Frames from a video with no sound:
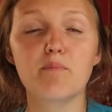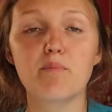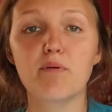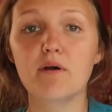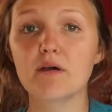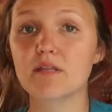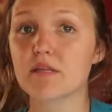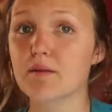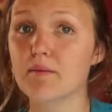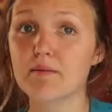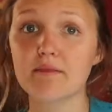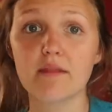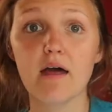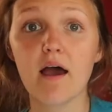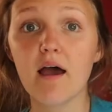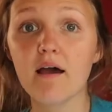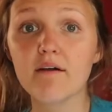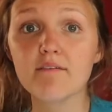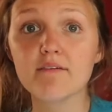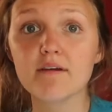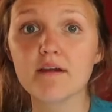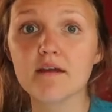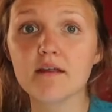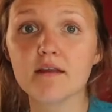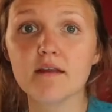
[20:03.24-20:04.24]
put them in the
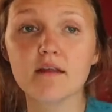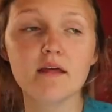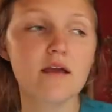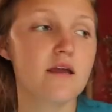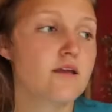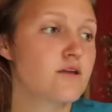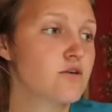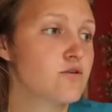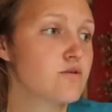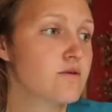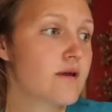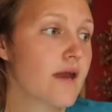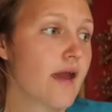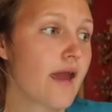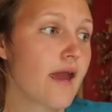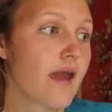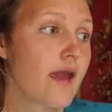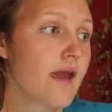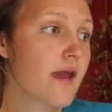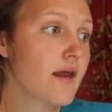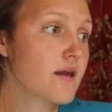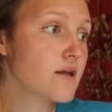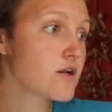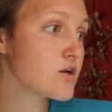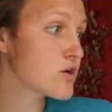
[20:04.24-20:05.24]
oven, you
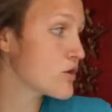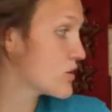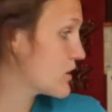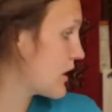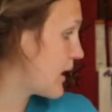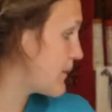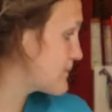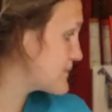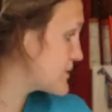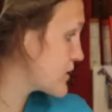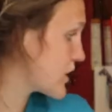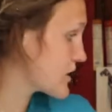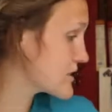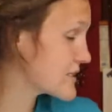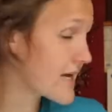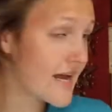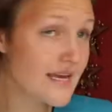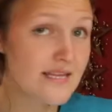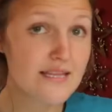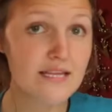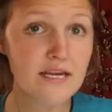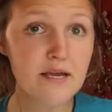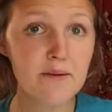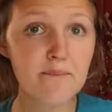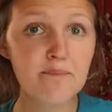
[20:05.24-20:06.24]
can
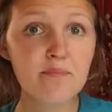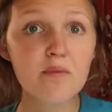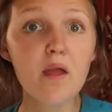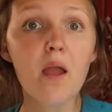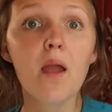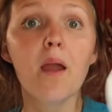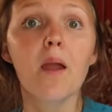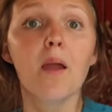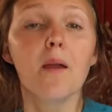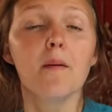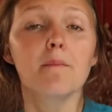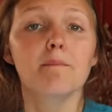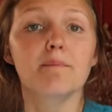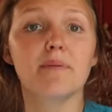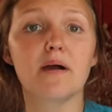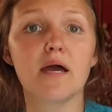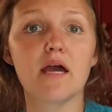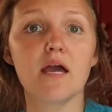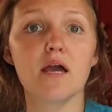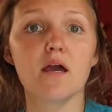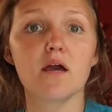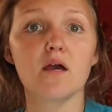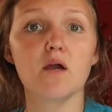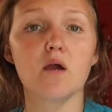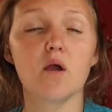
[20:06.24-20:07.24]
saute them.
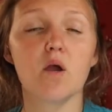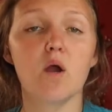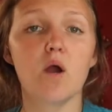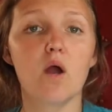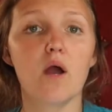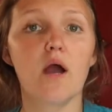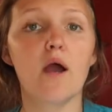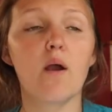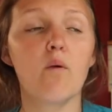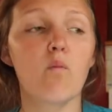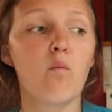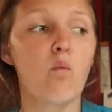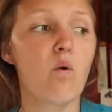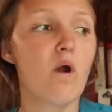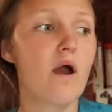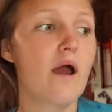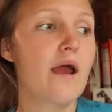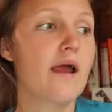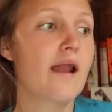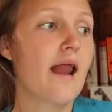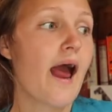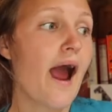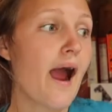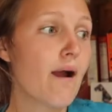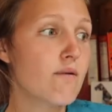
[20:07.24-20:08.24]
But
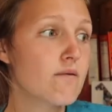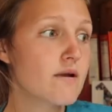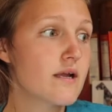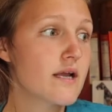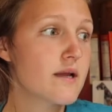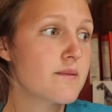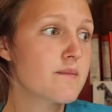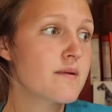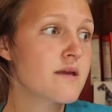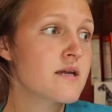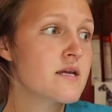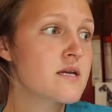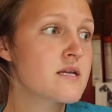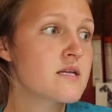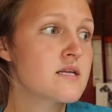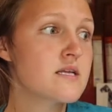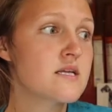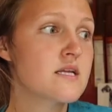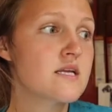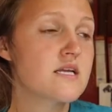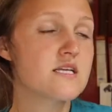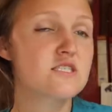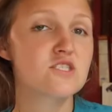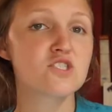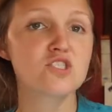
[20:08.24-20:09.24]
what I
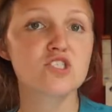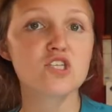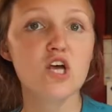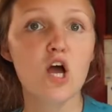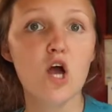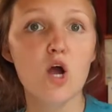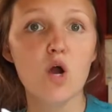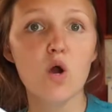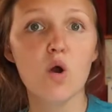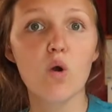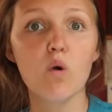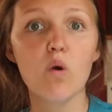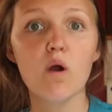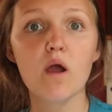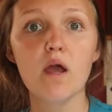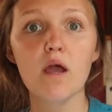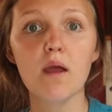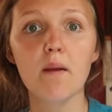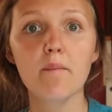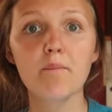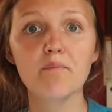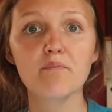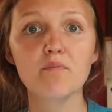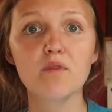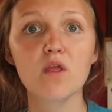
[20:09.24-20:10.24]
recommend, so
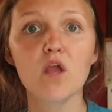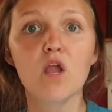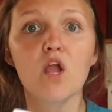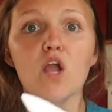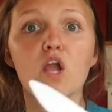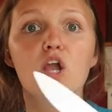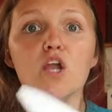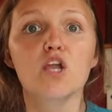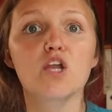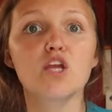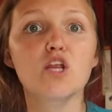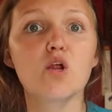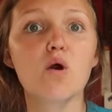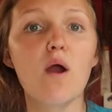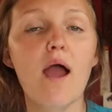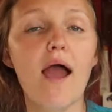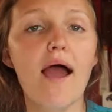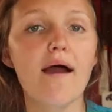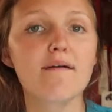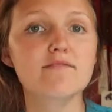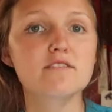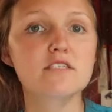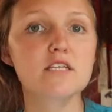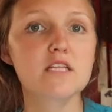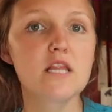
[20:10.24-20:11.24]
you don't
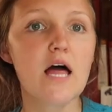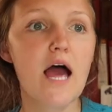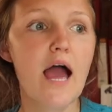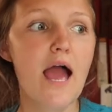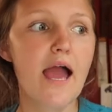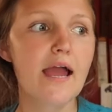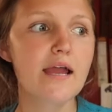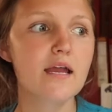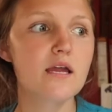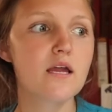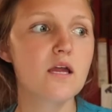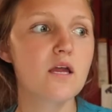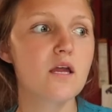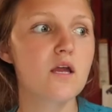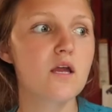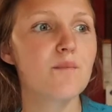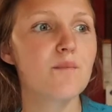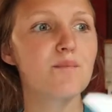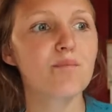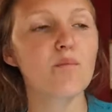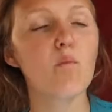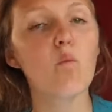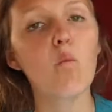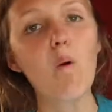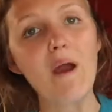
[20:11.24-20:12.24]
have to like
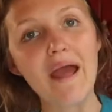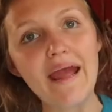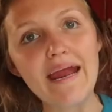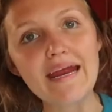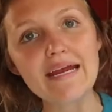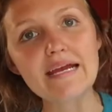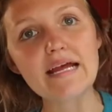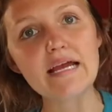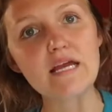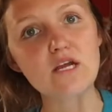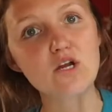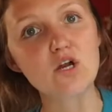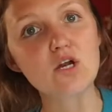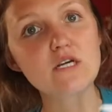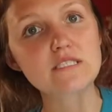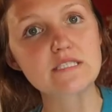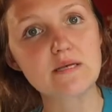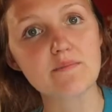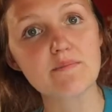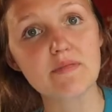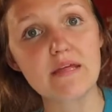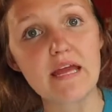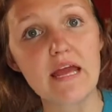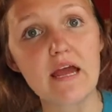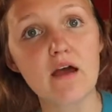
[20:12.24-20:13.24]
wait and cook
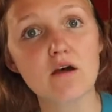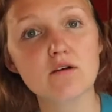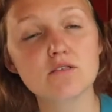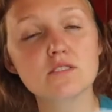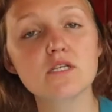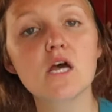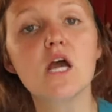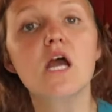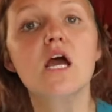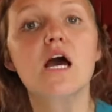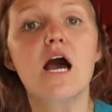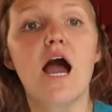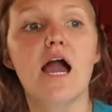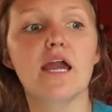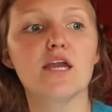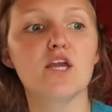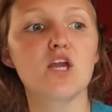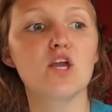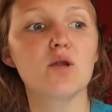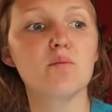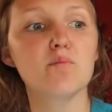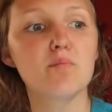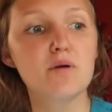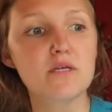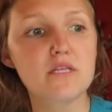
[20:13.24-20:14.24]
something else. Like you
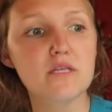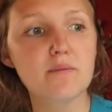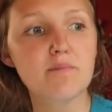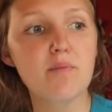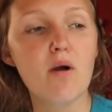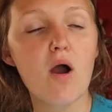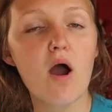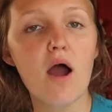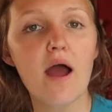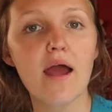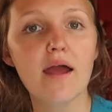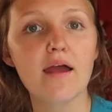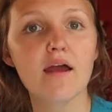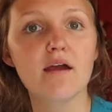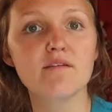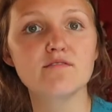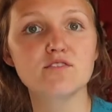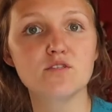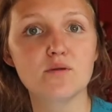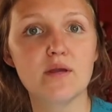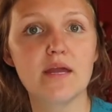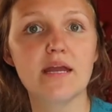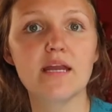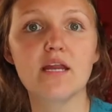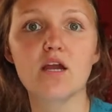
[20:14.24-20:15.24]
can put the pot of
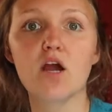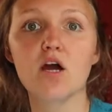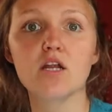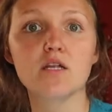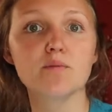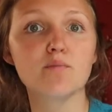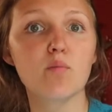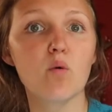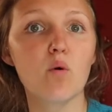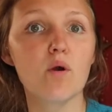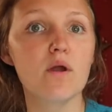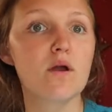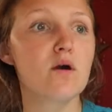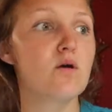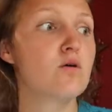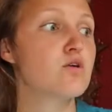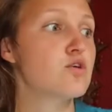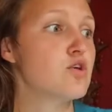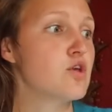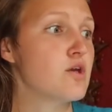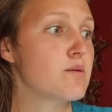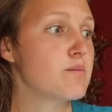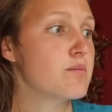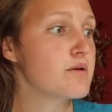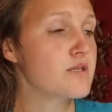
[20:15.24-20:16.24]
zucchini on to boil,
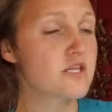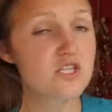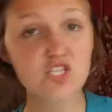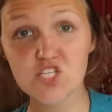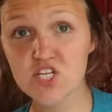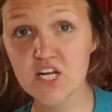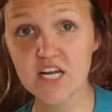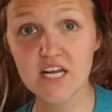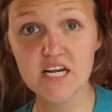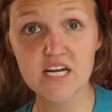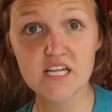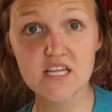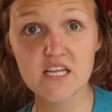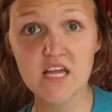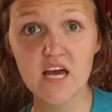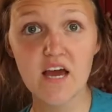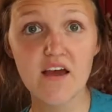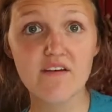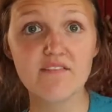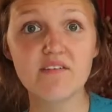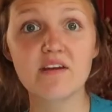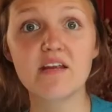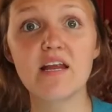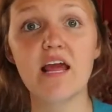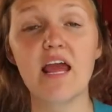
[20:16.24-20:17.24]
you can put the chicken in the
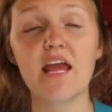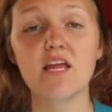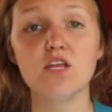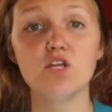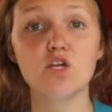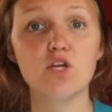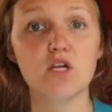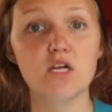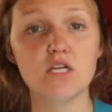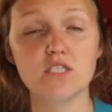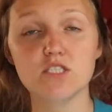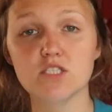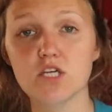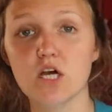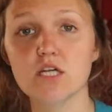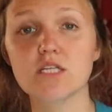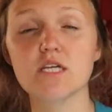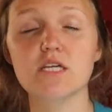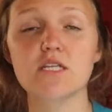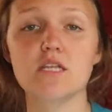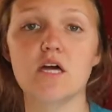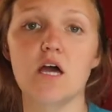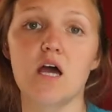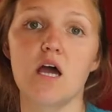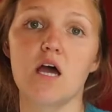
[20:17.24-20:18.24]
oven, and you can
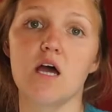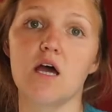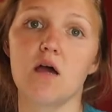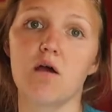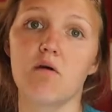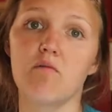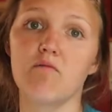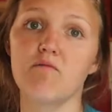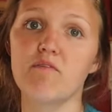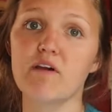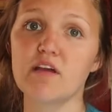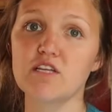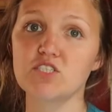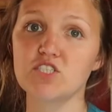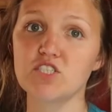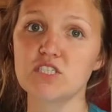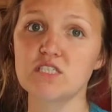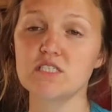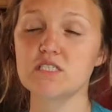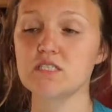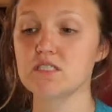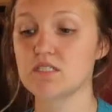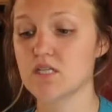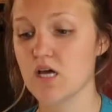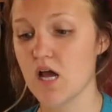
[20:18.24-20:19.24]
saute the
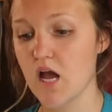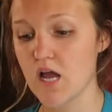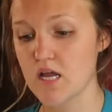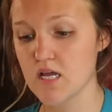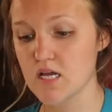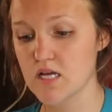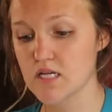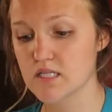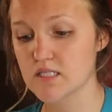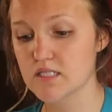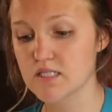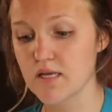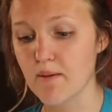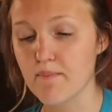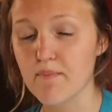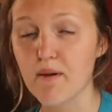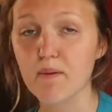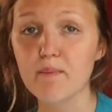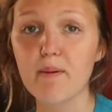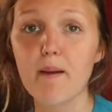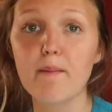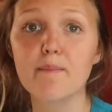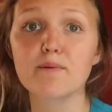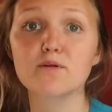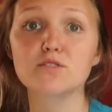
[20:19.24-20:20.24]
veggies, the onions and bell
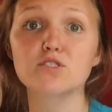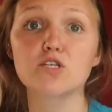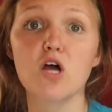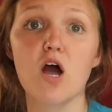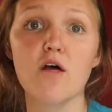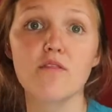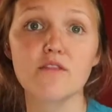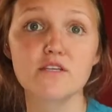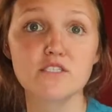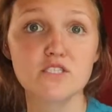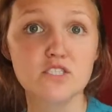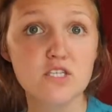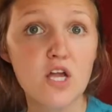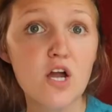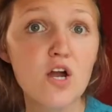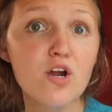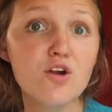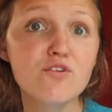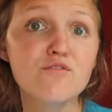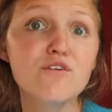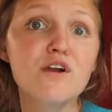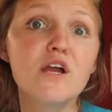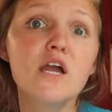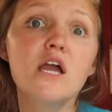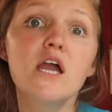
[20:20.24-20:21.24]
peppers on the
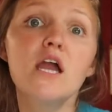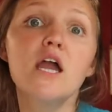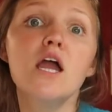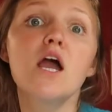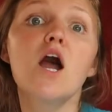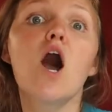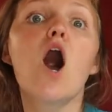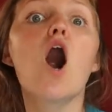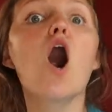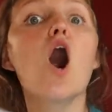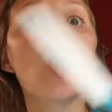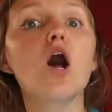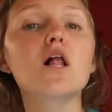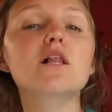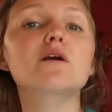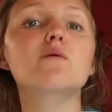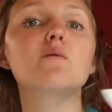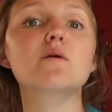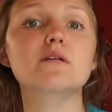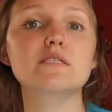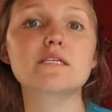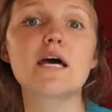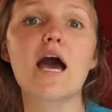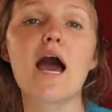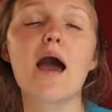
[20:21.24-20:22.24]
stove all at
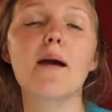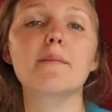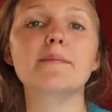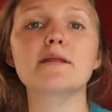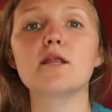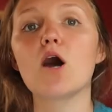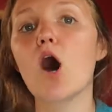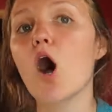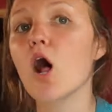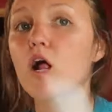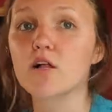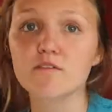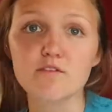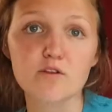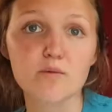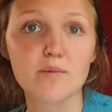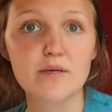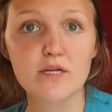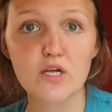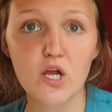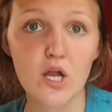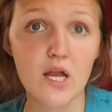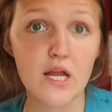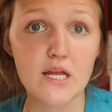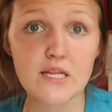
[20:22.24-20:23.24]
one time, and all of them will
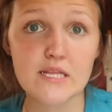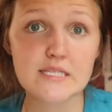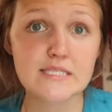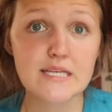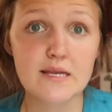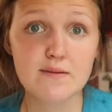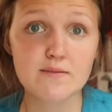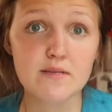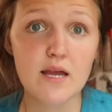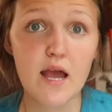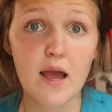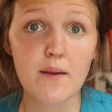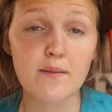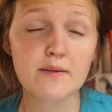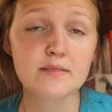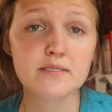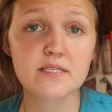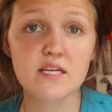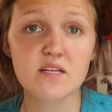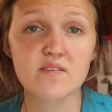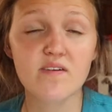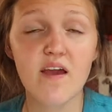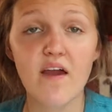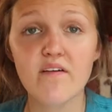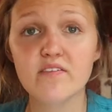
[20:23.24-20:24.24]
be cooking at the same time
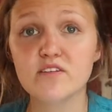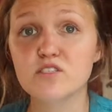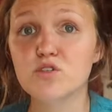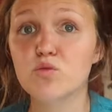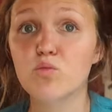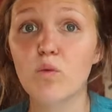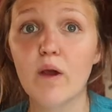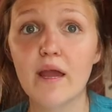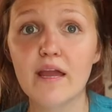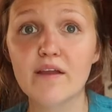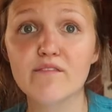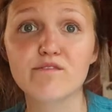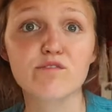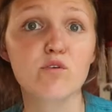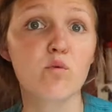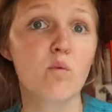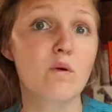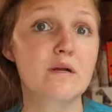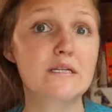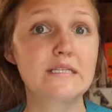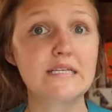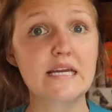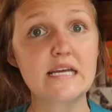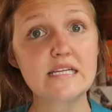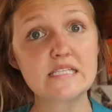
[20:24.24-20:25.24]
instead of having to wait for
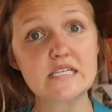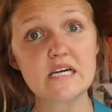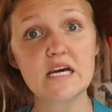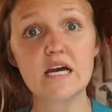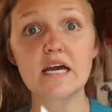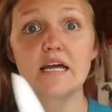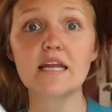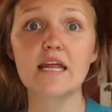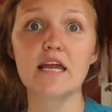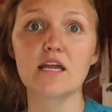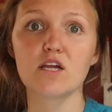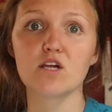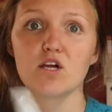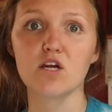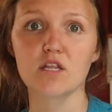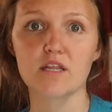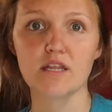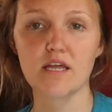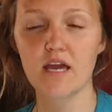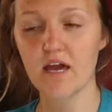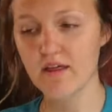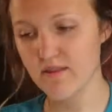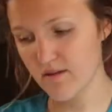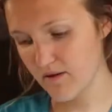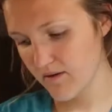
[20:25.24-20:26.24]
one to get done and cook
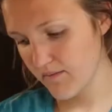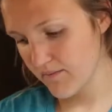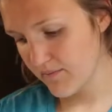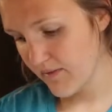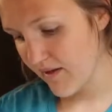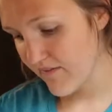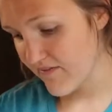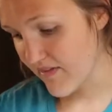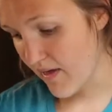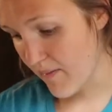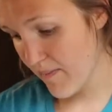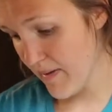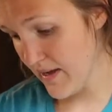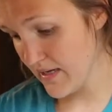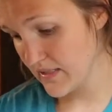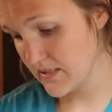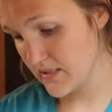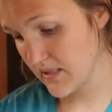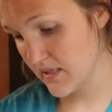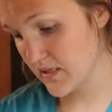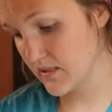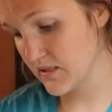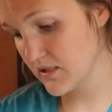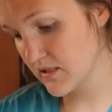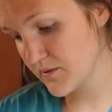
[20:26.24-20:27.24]
the other, if that makes
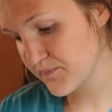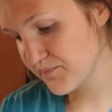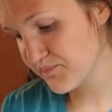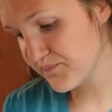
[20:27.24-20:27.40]
sense.